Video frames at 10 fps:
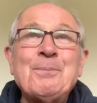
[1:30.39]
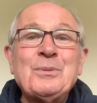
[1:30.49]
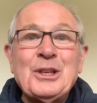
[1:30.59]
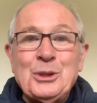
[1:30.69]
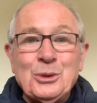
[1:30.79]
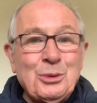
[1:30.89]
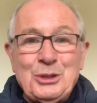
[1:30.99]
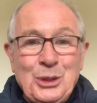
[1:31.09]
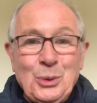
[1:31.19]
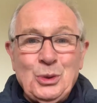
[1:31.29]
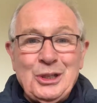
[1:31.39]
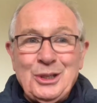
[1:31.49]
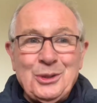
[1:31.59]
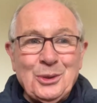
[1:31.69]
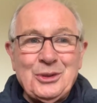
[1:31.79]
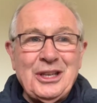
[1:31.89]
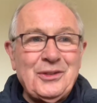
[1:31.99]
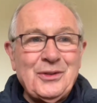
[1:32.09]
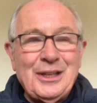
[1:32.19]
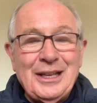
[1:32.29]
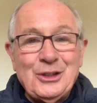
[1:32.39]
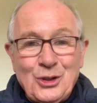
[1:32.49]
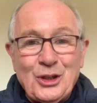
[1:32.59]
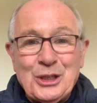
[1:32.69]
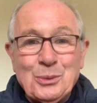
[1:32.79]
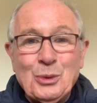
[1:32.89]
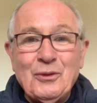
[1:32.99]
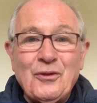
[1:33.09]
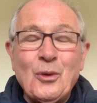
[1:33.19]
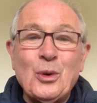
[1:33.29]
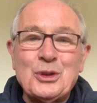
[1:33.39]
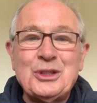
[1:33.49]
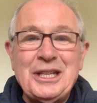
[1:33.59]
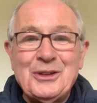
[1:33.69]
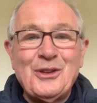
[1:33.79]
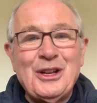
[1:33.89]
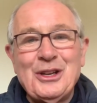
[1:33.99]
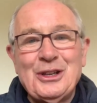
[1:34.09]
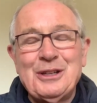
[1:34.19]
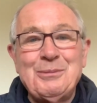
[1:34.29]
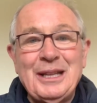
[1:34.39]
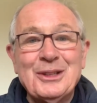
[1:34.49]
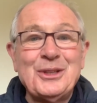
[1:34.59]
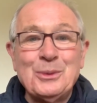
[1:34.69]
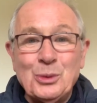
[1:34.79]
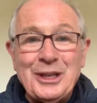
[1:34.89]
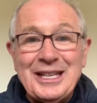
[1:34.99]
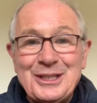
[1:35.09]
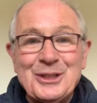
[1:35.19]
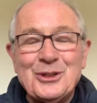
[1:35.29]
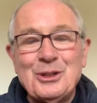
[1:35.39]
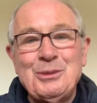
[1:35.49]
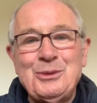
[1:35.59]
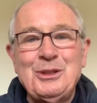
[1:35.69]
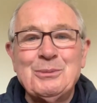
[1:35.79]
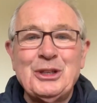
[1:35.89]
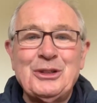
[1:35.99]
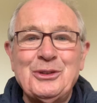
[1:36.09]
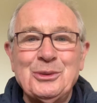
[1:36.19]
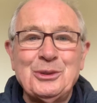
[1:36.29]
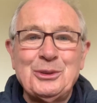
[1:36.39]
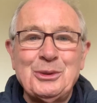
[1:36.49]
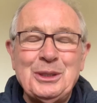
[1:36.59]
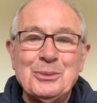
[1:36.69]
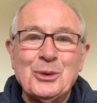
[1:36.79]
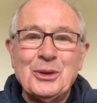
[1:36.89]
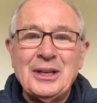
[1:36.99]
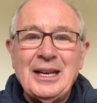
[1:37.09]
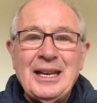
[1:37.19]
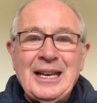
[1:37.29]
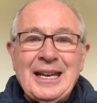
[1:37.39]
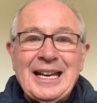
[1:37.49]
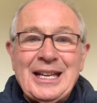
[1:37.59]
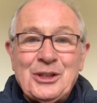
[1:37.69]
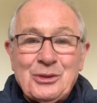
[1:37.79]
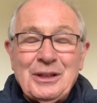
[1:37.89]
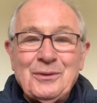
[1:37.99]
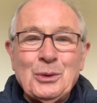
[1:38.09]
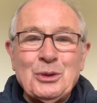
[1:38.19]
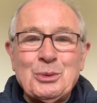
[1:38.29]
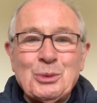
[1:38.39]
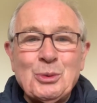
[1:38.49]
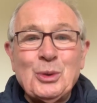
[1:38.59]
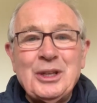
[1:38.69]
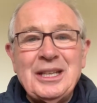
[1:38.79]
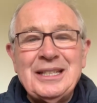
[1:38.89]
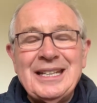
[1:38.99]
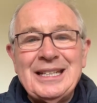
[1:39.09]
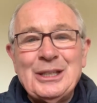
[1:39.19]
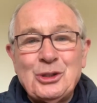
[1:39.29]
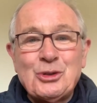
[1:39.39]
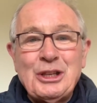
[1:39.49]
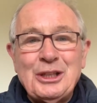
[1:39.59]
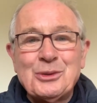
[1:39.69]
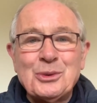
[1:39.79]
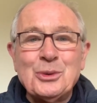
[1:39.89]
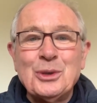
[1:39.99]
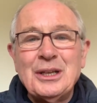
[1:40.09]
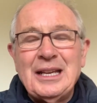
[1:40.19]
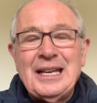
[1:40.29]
It was hugely successful, and Seanie won 4 senior All-Ireland medals. He won 8 in all between minor and under 21, and 3 of those were won in the 3 in a row.